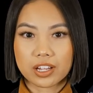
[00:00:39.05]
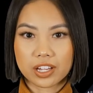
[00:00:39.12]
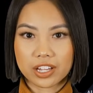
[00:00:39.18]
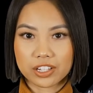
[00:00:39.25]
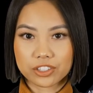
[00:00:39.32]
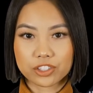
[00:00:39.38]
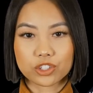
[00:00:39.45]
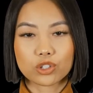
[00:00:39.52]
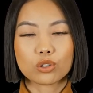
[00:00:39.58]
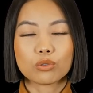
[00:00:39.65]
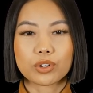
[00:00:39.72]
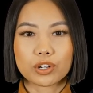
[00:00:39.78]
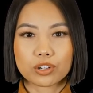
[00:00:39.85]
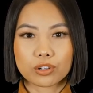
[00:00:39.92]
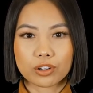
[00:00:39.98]
and two
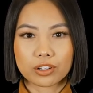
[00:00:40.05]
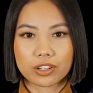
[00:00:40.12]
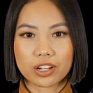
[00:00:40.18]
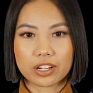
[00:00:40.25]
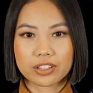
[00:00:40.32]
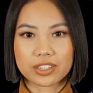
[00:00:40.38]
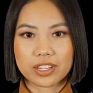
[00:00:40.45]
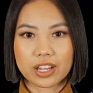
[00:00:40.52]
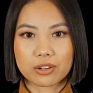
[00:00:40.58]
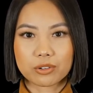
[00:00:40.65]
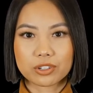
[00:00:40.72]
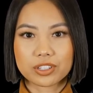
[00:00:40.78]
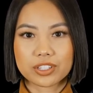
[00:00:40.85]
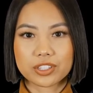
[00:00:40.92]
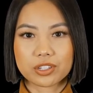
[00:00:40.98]
parallel lines
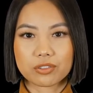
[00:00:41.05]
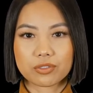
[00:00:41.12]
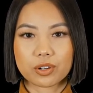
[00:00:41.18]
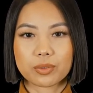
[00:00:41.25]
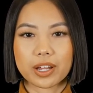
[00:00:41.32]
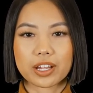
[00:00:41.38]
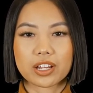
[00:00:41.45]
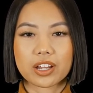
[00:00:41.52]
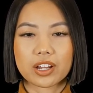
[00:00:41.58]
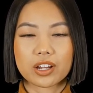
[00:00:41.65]
equidistant from it,